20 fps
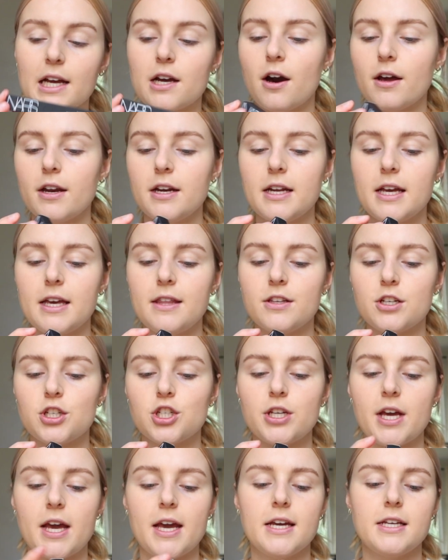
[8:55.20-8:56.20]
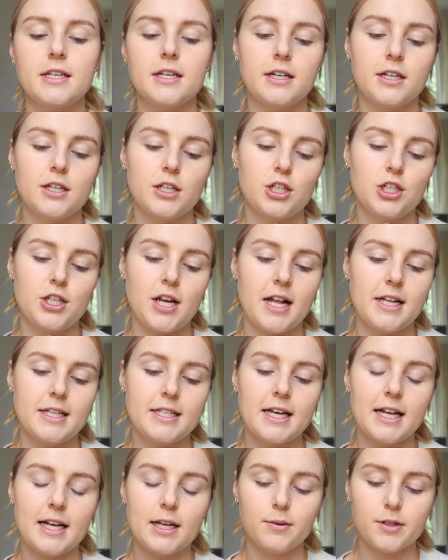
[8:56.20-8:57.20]
I got it in the shade
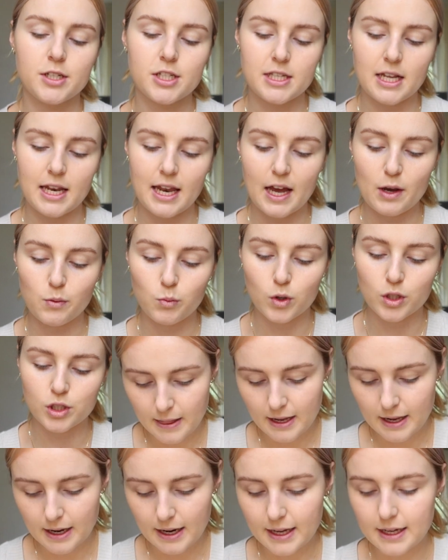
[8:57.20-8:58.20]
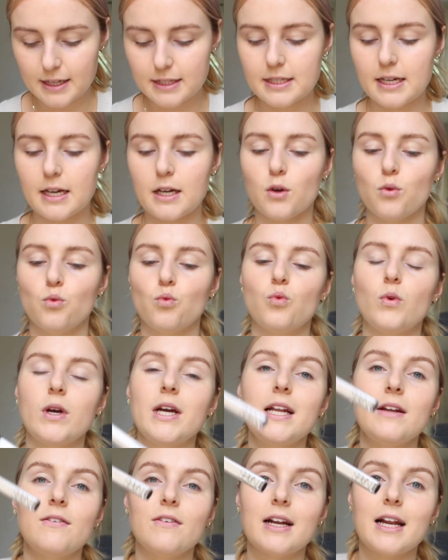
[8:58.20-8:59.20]
Chantilly, which is a light one. Like it's like
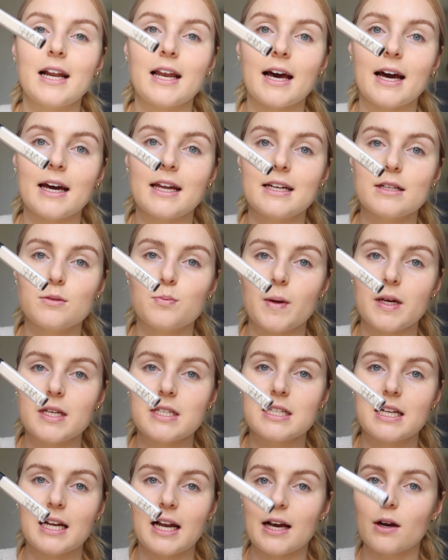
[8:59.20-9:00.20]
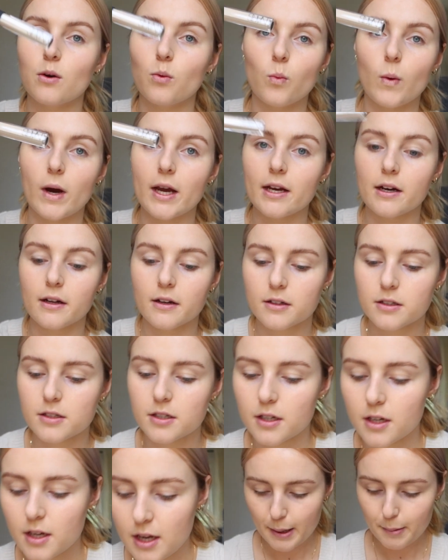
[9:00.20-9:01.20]
really light. It's basically like white colored.
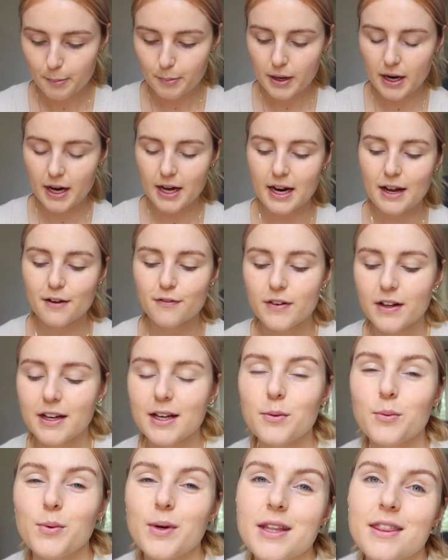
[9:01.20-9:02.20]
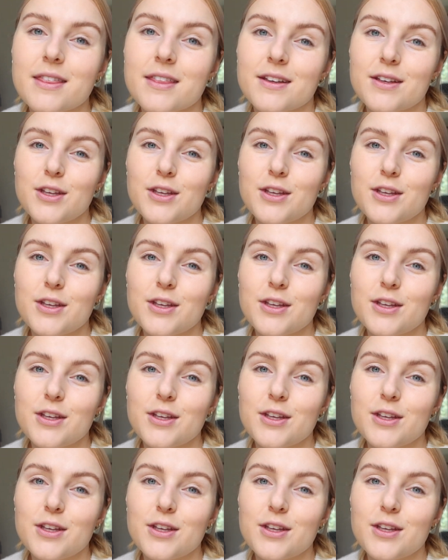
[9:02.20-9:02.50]
But I feel like with